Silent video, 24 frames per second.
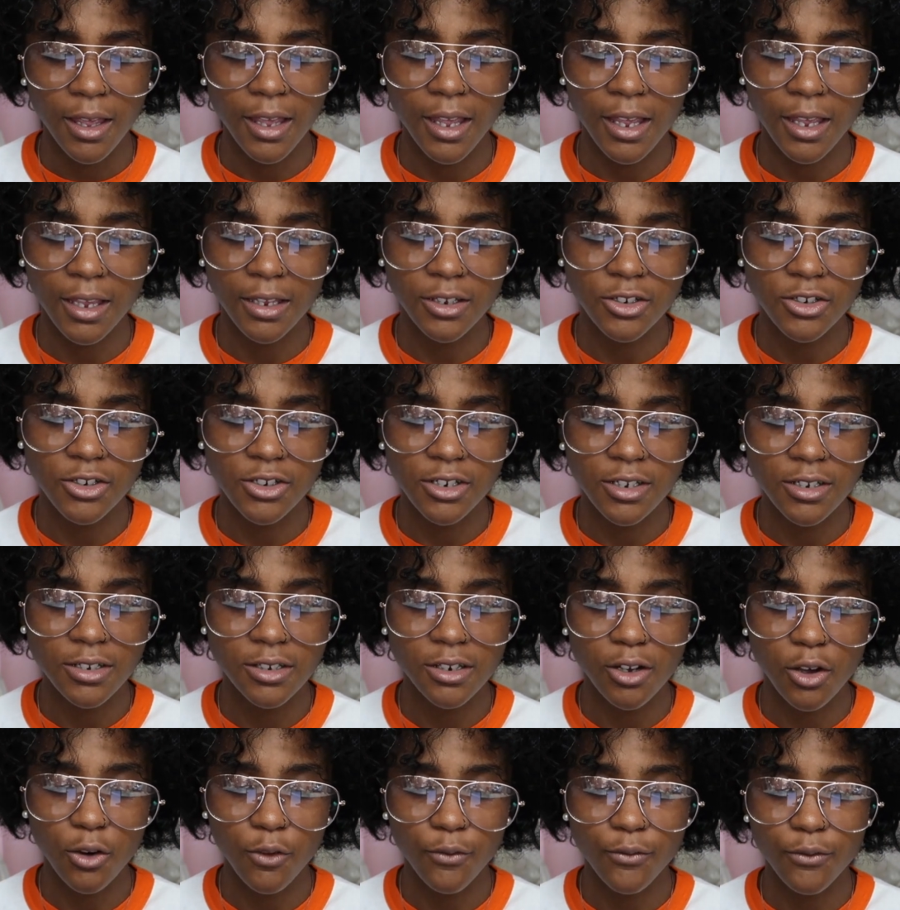and she's
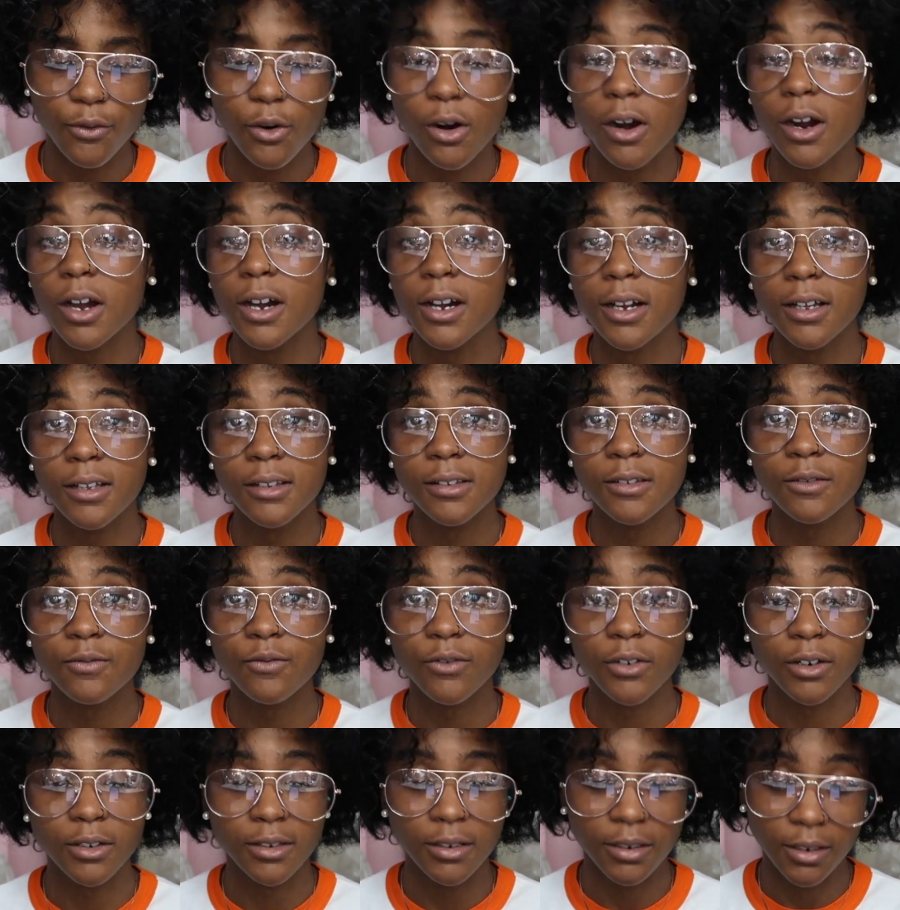known for hunt,
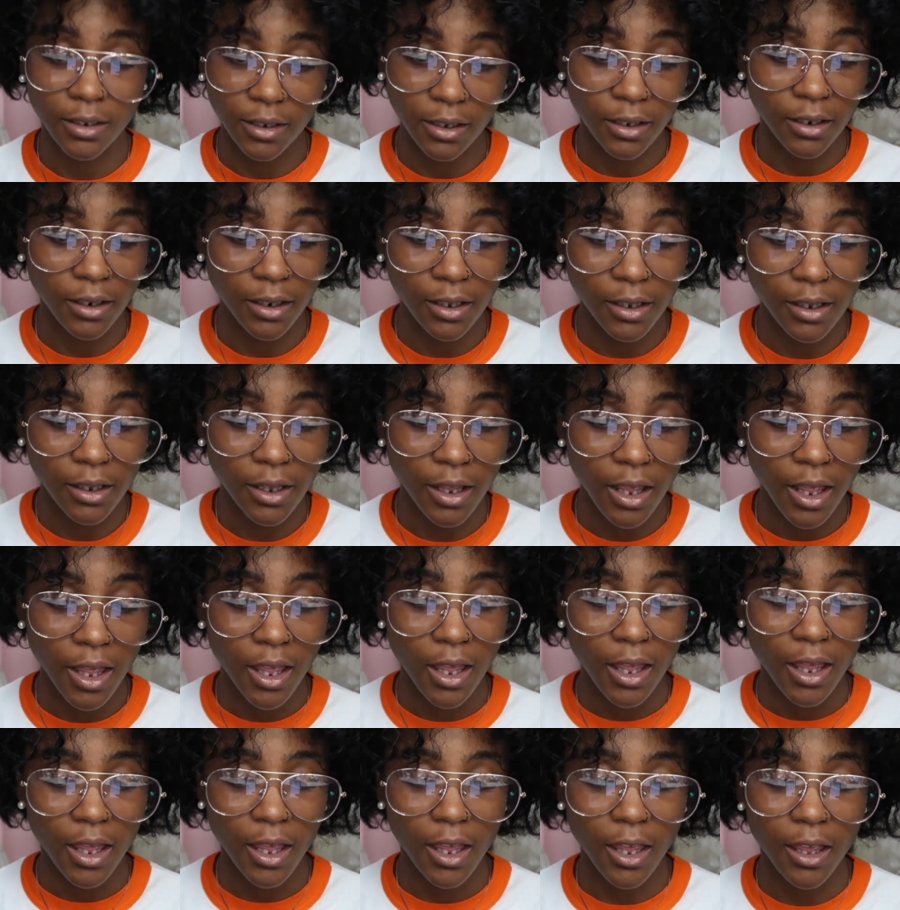fertility,
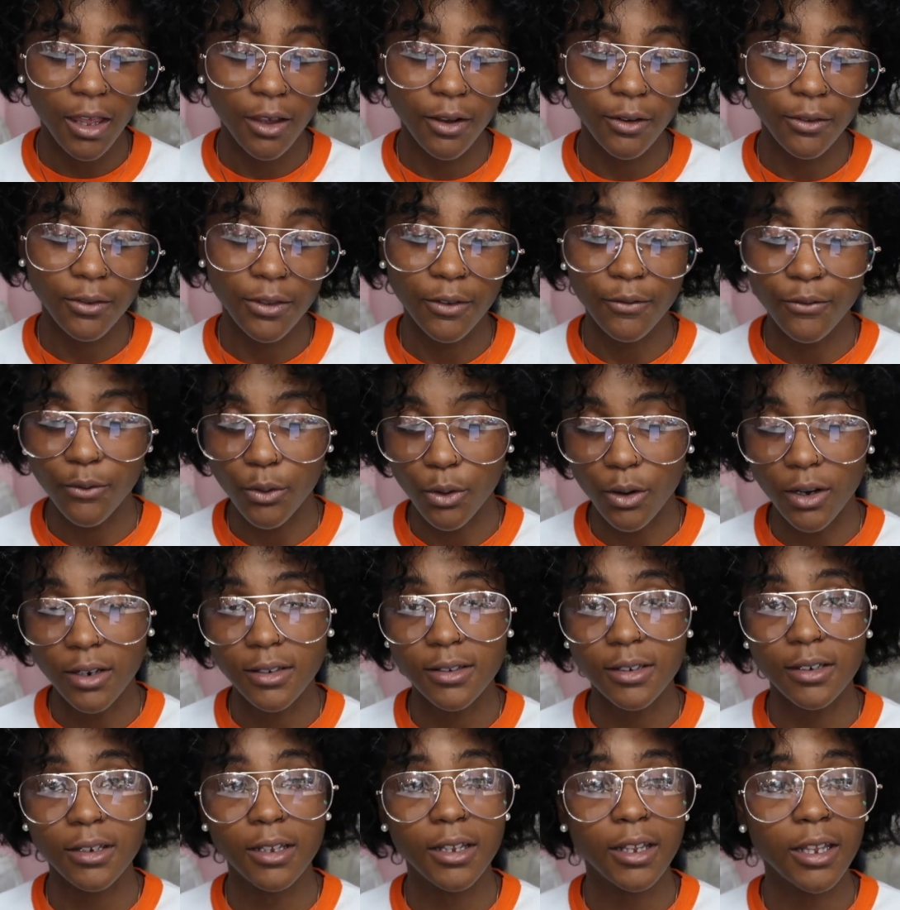and the
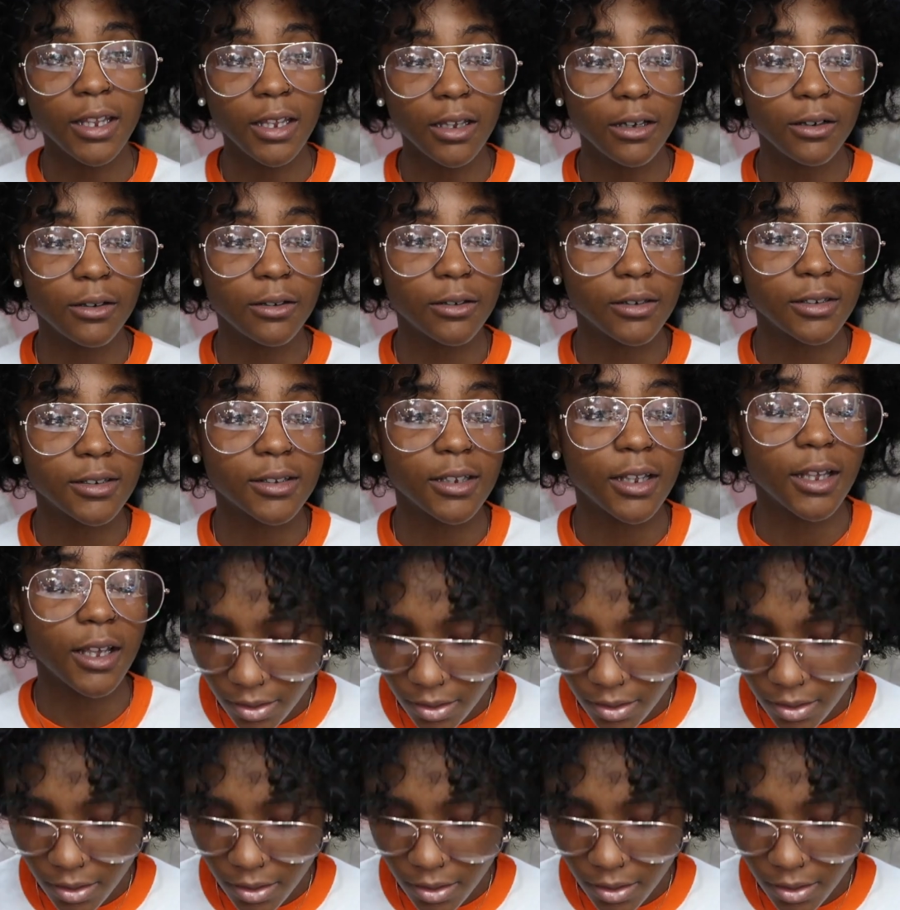forest and the hills.